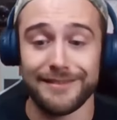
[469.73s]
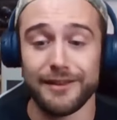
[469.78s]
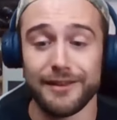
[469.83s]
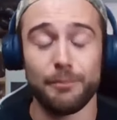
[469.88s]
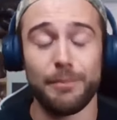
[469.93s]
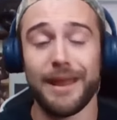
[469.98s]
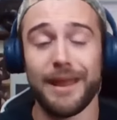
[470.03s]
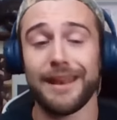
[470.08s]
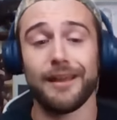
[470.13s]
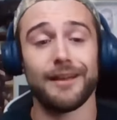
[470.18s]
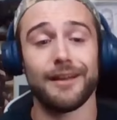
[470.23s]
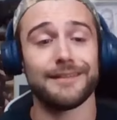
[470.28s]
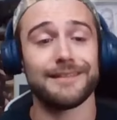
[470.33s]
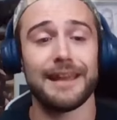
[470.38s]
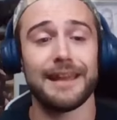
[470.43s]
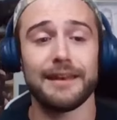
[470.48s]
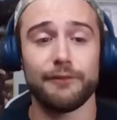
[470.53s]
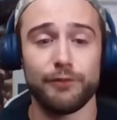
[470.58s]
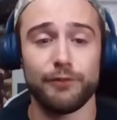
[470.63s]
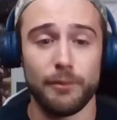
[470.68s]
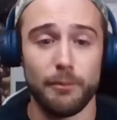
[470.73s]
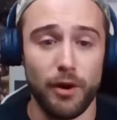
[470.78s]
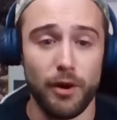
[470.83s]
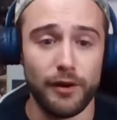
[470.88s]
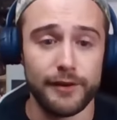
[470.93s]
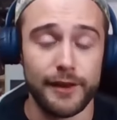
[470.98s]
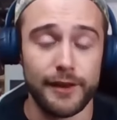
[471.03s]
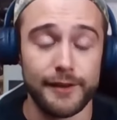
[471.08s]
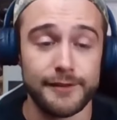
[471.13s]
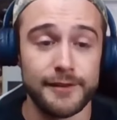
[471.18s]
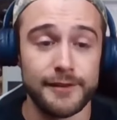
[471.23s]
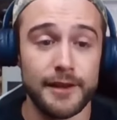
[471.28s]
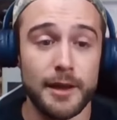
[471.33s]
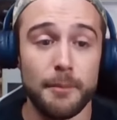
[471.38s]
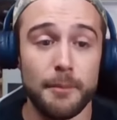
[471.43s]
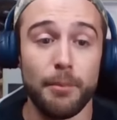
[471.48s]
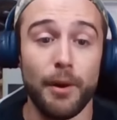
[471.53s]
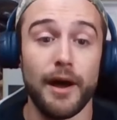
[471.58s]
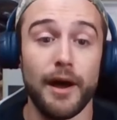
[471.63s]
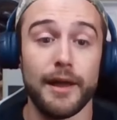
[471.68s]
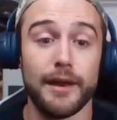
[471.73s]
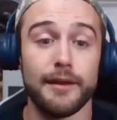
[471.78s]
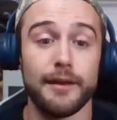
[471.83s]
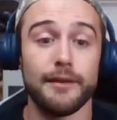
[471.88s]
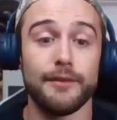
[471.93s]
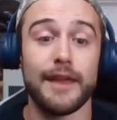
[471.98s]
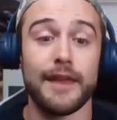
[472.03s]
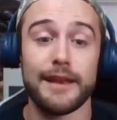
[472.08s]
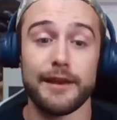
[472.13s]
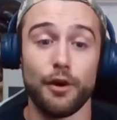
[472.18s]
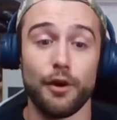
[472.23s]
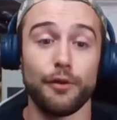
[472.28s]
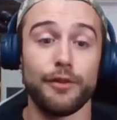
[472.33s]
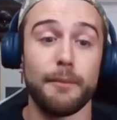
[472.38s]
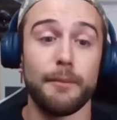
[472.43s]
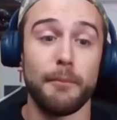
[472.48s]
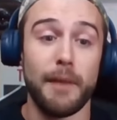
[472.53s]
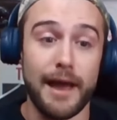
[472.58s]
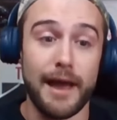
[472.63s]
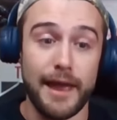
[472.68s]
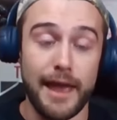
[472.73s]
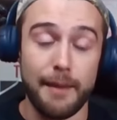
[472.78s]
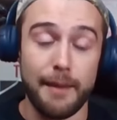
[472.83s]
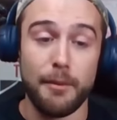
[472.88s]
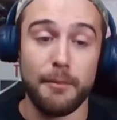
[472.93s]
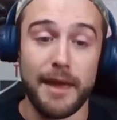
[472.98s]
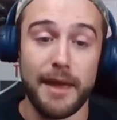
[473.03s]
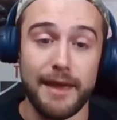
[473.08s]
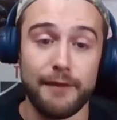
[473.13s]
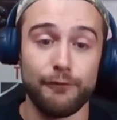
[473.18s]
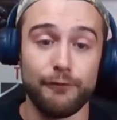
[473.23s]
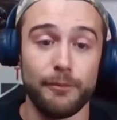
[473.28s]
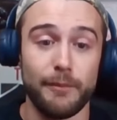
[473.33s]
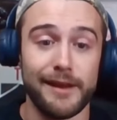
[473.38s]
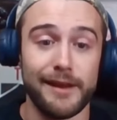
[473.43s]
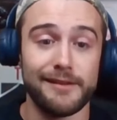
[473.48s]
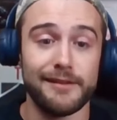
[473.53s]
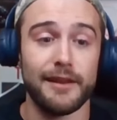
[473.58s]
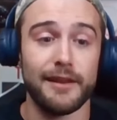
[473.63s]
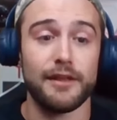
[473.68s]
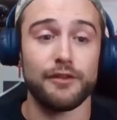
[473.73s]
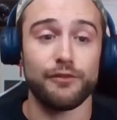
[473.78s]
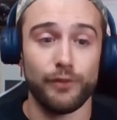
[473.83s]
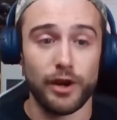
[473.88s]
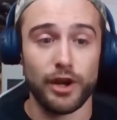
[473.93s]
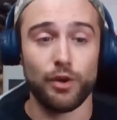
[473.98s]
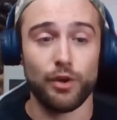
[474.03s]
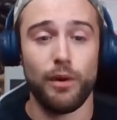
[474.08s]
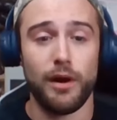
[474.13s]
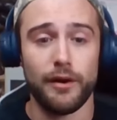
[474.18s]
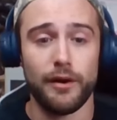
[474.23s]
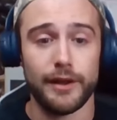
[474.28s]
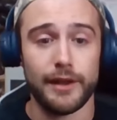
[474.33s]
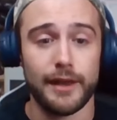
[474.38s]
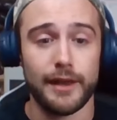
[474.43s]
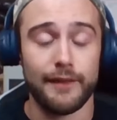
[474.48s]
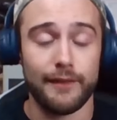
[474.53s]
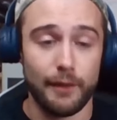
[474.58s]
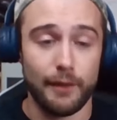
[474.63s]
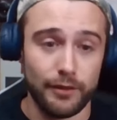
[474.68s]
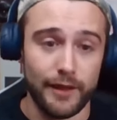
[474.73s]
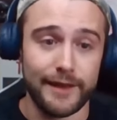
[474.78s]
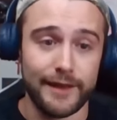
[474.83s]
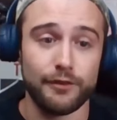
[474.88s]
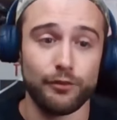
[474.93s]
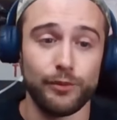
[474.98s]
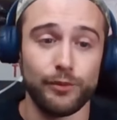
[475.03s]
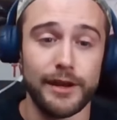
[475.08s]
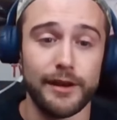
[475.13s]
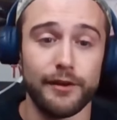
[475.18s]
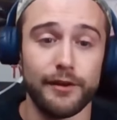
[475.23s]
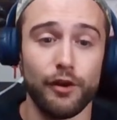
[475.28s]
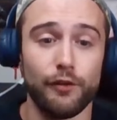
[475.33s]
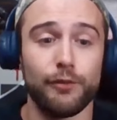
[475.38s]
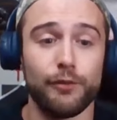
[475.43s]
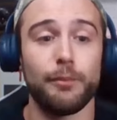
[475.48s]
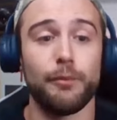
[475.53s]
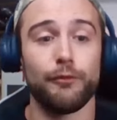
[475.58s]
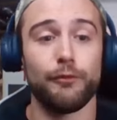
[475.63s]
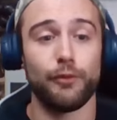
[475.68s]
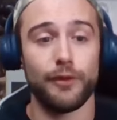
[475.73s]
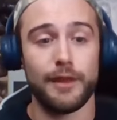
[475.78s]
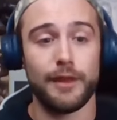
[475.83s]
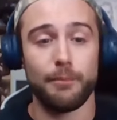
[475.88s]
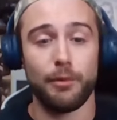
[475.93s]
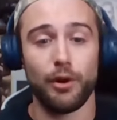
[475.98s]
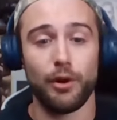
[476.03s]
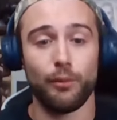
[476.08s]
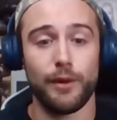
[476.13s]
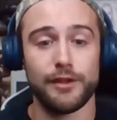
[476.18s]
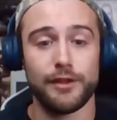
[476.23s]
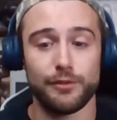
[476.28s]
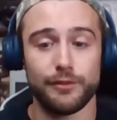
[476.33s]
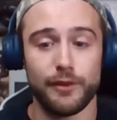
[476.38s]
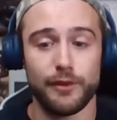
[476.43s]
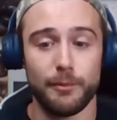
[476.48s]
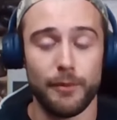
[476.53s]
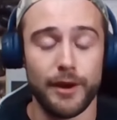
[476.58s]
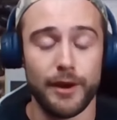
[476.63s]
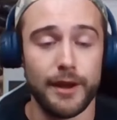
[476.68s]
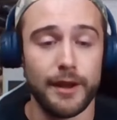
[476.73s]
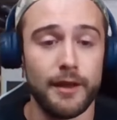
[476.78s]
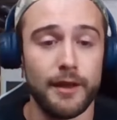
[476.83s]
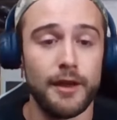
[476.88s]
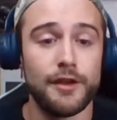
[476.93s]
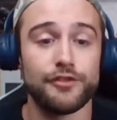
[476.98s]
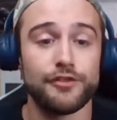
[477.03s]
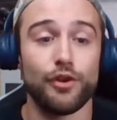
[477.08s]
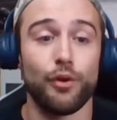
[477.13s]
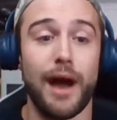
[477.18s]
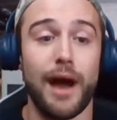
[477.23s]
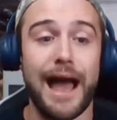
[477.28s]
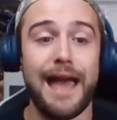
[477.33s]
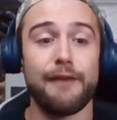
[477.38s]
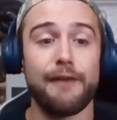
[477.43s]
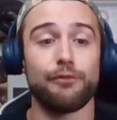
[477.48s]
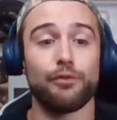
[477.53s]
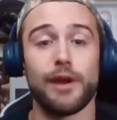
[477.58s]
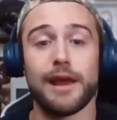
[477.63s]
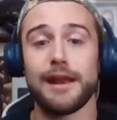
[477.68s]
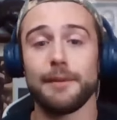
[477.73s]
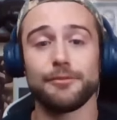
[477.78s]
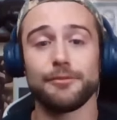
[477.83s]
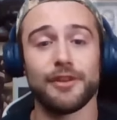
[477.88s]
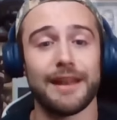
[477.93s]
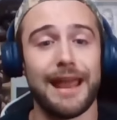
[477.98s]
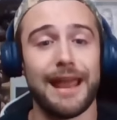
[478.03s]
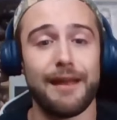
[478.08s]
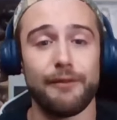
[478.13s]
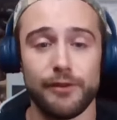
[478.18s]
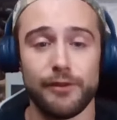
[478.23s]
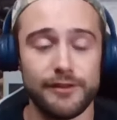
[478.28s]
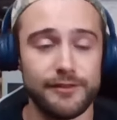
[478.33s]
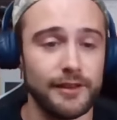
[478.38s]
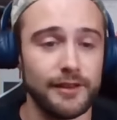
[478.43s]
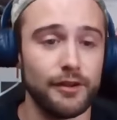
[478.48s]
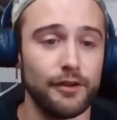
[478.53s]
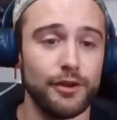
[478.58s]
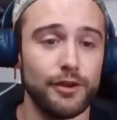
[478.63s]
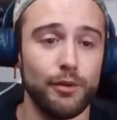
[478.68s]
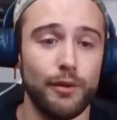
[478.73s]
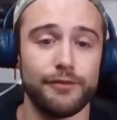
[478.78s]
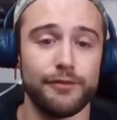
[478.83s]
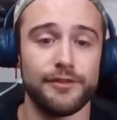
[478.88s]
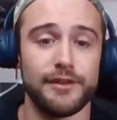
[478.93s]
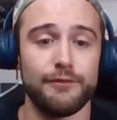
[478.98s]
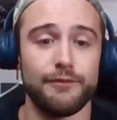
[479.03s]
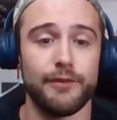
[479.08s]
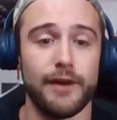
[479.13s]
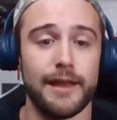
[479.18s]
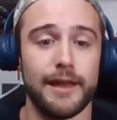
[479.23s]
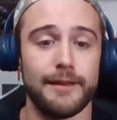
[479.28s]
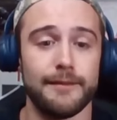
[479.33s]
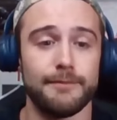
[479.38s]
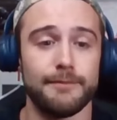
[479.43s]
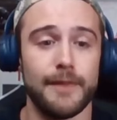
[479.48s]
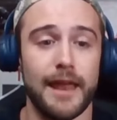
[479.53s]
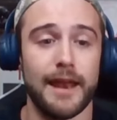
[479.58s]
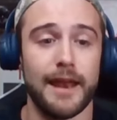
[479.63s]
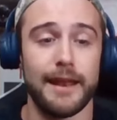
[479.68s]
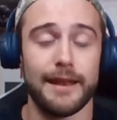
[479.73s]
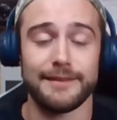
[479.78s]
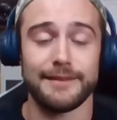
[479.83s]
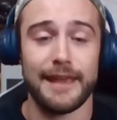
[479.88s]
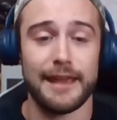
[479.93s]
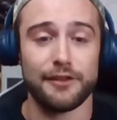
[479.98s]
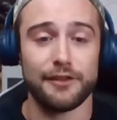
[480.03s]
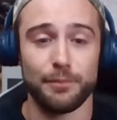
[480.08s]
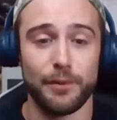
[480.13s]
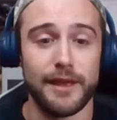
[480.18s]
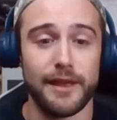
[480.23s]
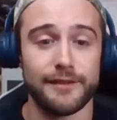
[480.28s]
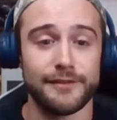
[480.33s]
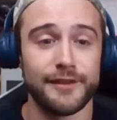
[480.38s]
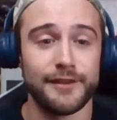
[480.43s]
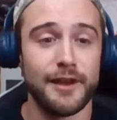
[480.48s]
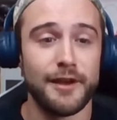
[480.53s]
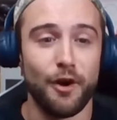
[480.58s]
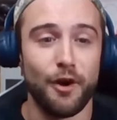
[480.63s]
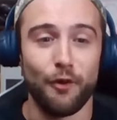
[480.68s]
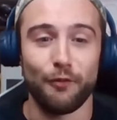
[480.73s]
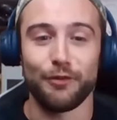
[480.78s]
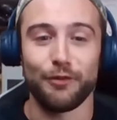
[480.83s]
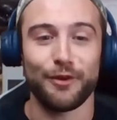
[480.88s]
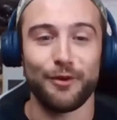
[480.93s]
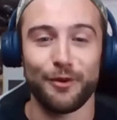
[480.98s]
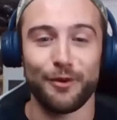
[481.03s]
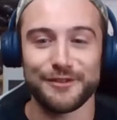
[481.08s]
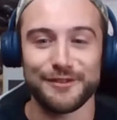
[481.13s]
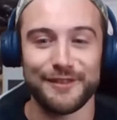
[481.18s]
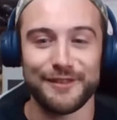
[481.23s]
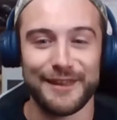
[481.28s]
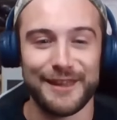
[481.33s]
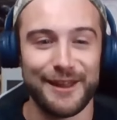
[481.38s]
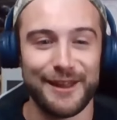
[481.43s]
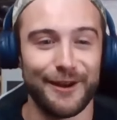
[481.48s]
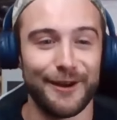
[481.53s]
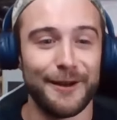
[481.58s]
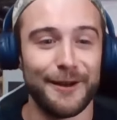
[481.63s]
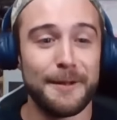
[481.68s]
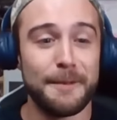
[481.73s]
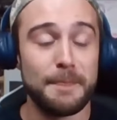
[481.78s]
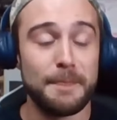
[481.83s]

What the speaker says: They're betting on 10 different markets, but they know that my MMA information is very quality and they'd like to read it over before they part ways with their money. So I have write-ups on every single UFC fight that takes place over the course of the year.